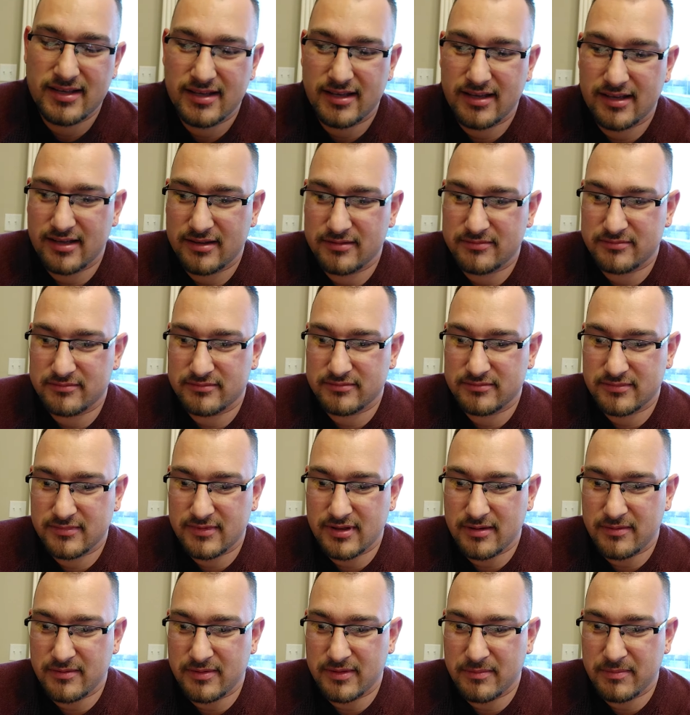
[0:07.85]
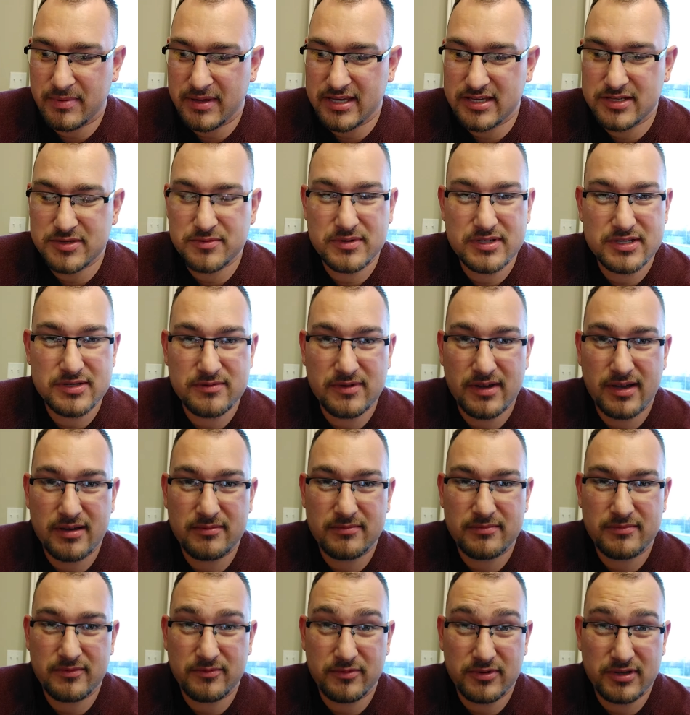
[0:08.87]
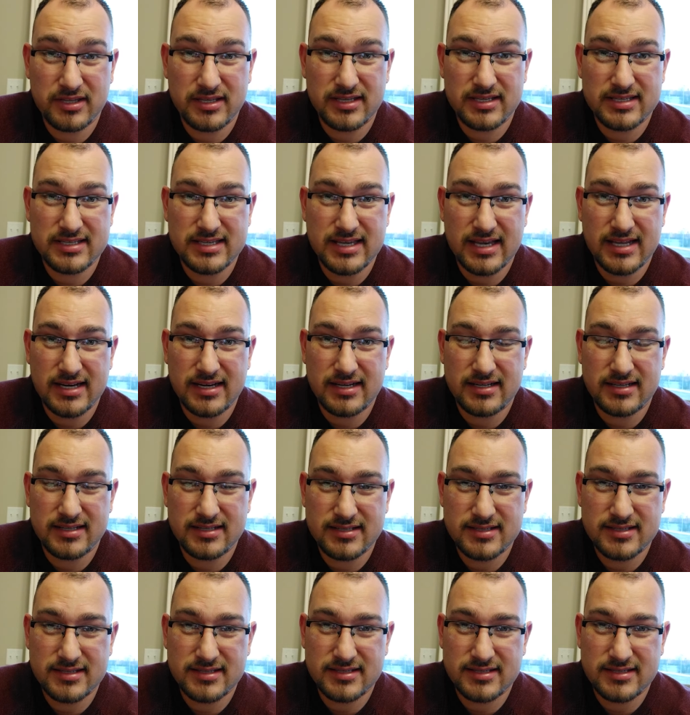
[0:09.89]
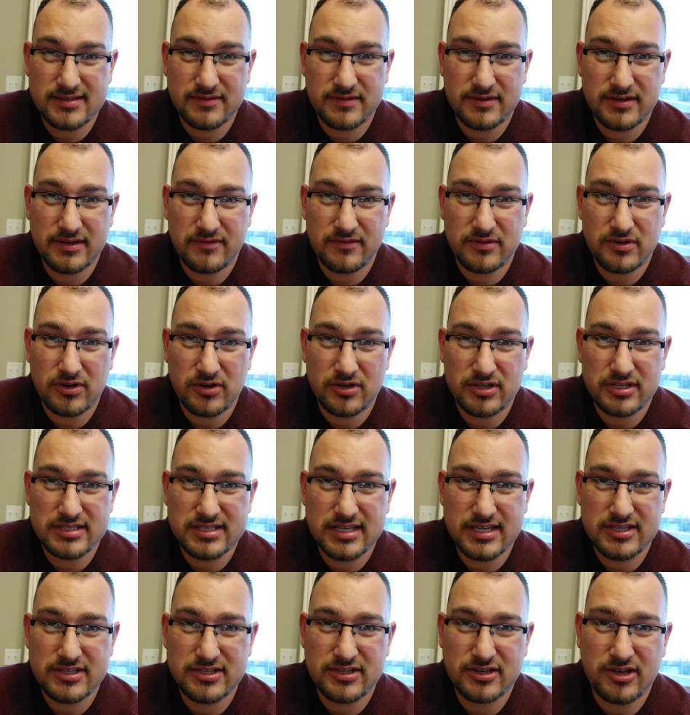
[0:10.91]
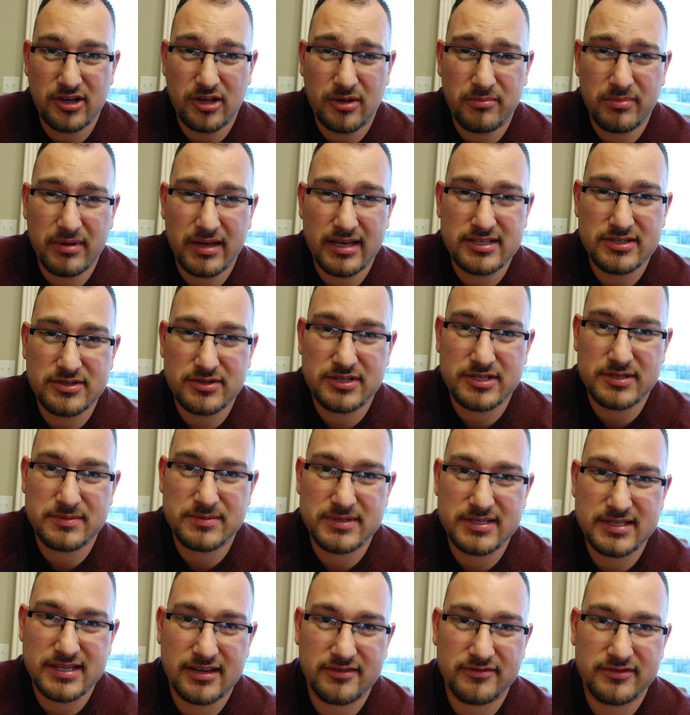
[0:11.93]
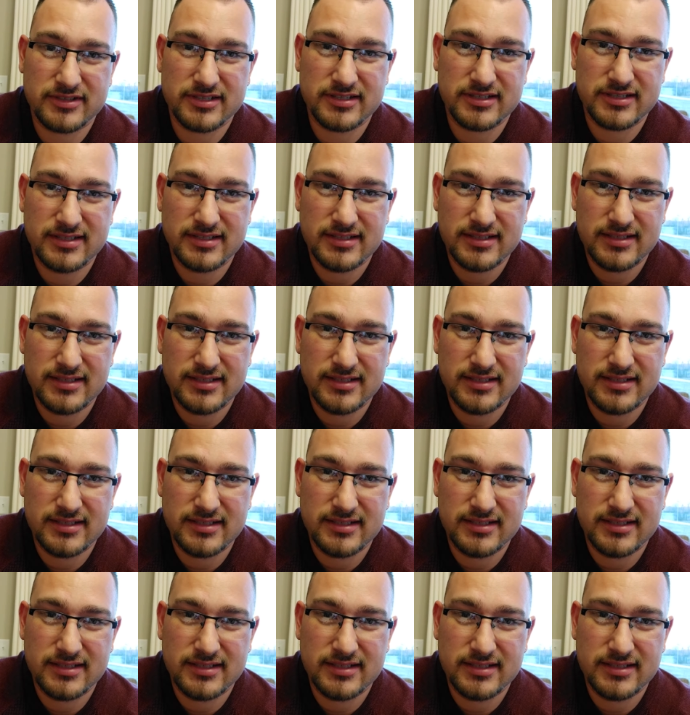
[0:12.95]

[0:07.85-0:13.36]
Um, the biggest reason why I'm really excited is because of, of, an organization called Best Christmas Ever.